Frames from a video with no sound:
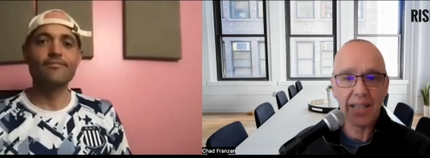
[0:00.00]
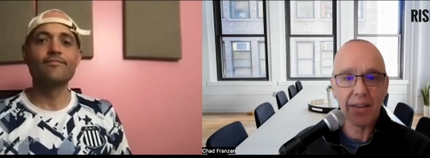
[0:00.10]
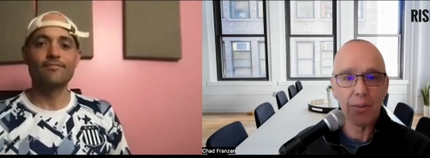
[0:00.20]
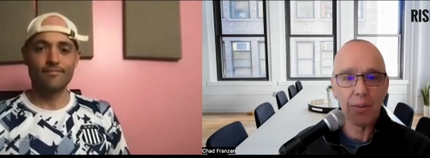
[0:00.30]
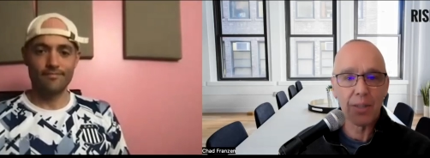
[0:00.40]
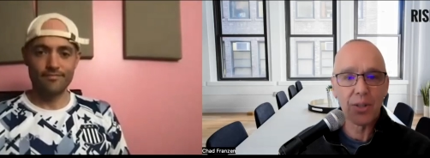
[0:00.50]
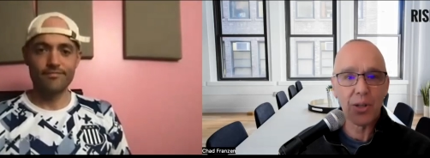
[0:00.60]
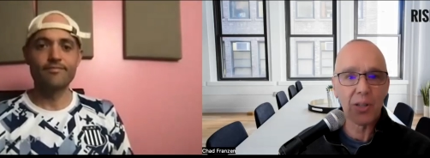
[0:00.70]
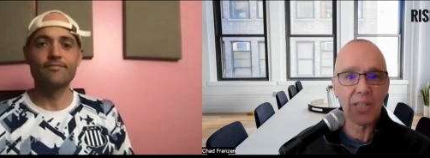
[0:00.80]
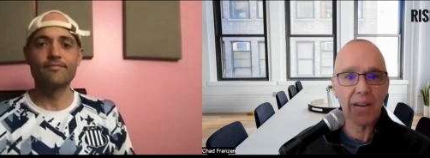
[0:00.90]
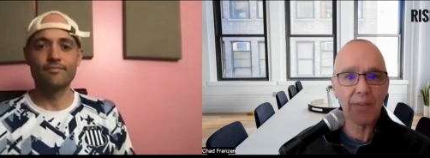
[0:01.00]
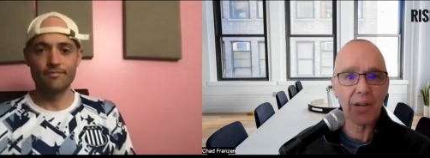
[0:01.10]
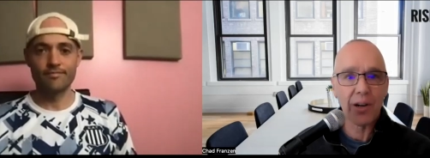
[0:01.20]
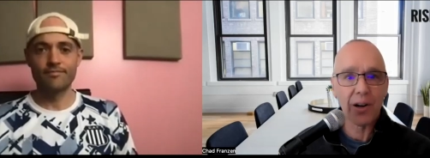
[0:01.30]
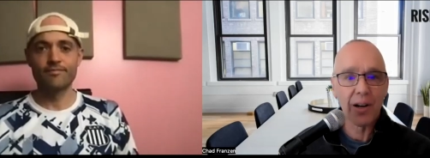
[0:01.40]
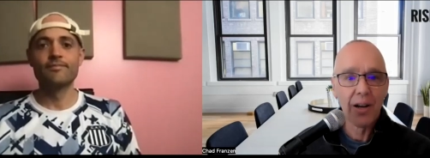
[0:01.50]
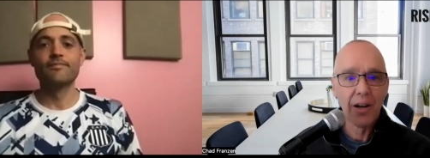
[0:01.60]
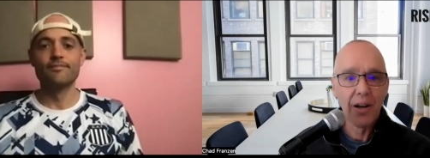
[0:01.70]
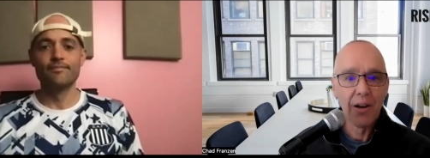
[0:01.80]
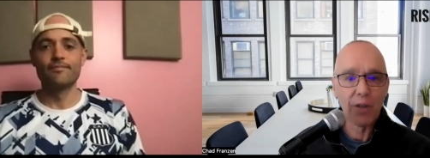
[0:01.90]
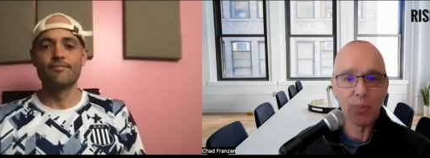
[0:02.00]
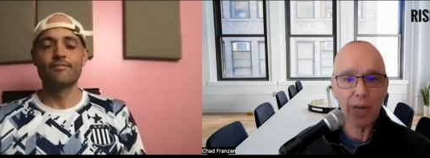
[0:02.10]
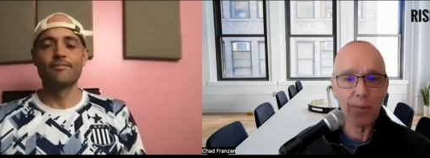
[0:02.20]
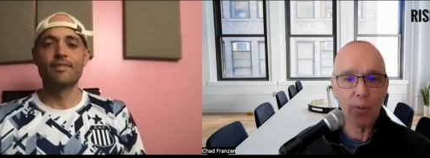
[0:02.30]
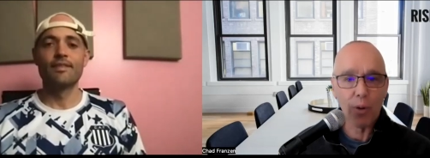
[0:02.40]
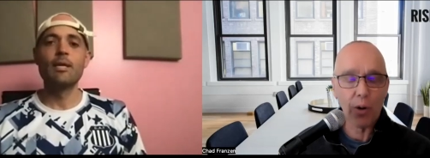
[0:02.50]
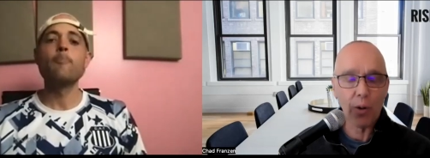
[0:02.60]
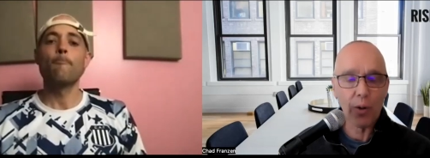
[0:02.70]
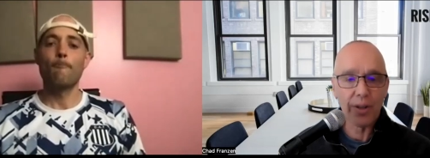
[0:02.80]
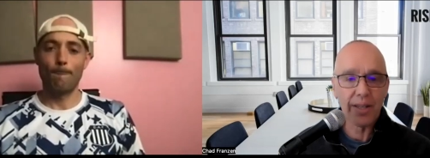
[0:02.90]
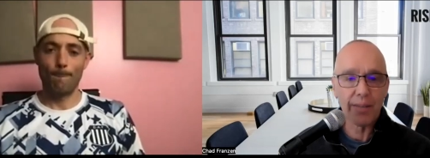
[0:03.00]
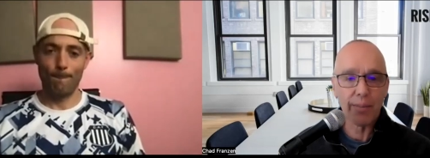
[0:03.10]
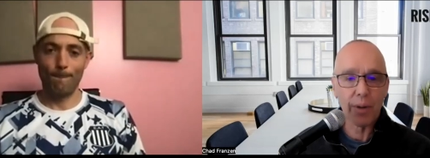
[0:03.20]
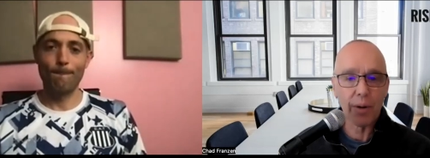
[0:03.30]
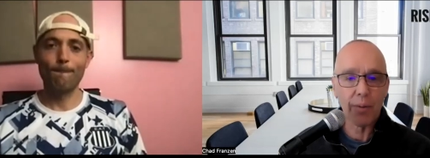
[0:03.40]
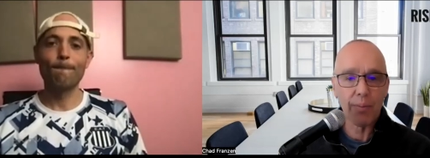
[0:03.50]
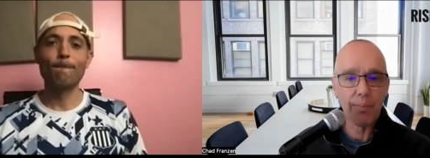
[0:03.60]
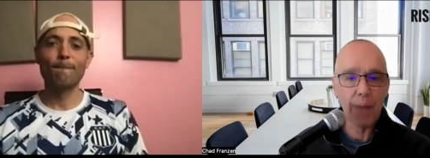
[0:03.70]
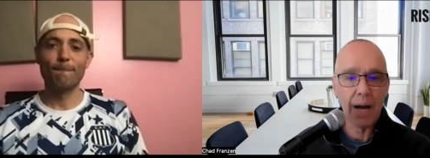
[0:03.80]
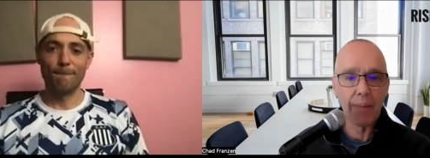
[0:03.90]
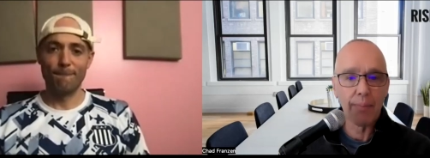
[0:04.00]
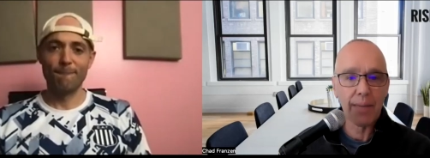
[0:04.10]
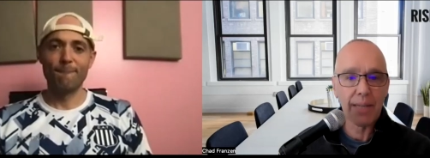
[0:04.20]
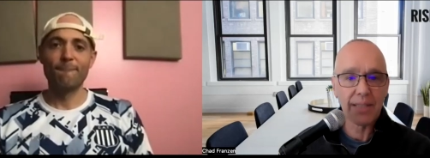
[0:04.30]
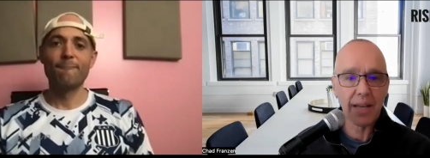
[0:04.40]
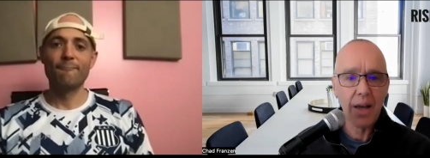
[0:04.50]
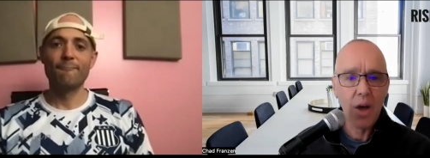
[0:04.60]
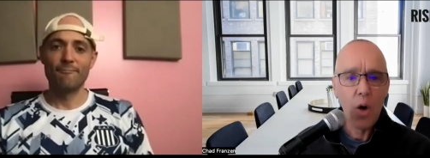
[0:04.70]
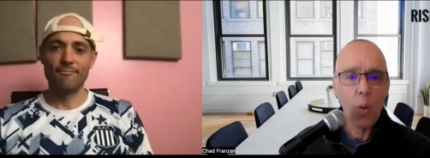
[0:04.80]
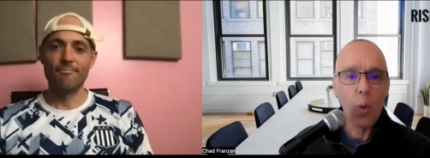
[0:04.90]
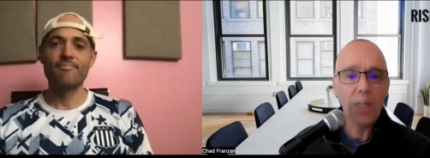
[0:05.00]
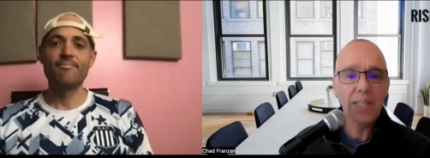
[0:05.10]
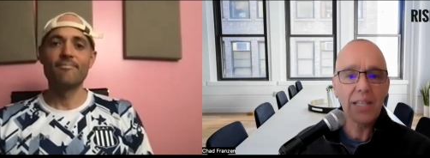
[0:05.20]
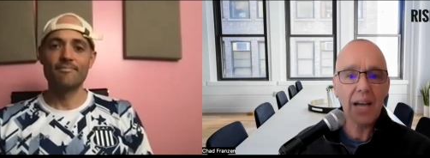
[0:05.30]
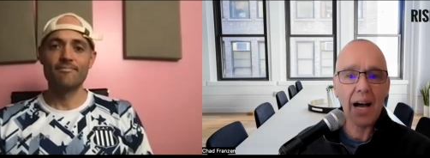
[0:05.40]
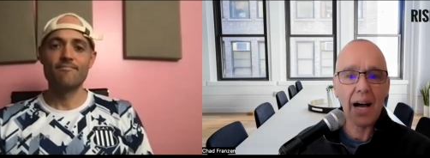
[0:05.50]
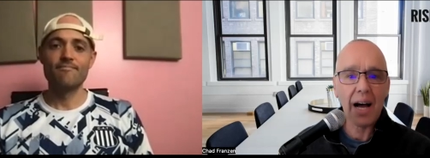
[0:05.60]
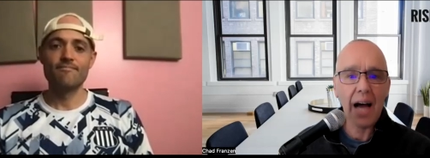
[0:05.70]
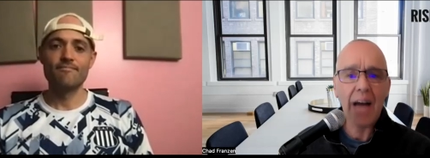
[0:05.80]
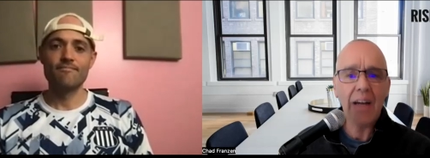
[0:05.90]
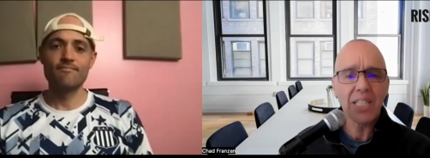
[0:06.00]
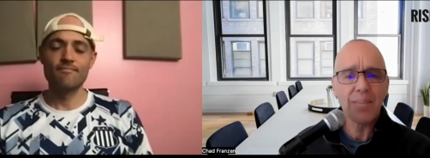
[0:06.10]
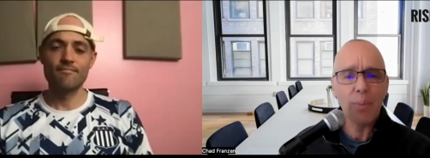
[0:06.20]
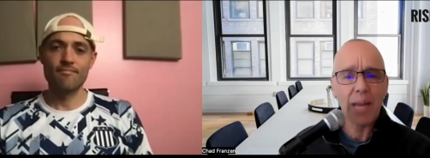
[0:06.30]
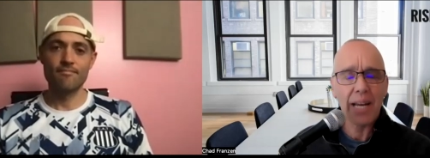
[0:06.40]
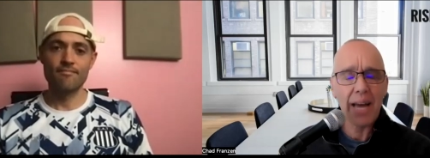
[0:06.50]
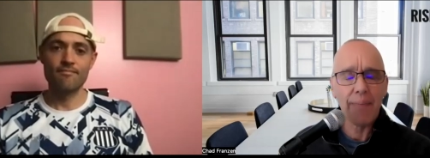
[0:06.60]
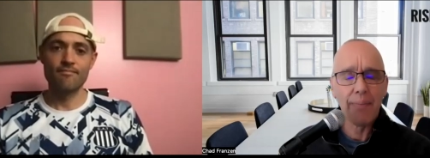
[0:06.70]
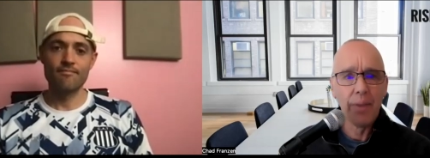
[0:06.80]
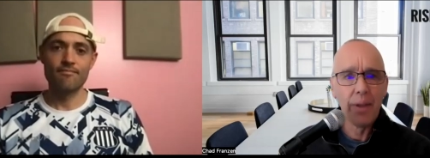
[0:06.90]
Speaker 1: So that would have been two years after your first brick and mortar with Timber um, Pizza. What? Uh, how did you come up with that name?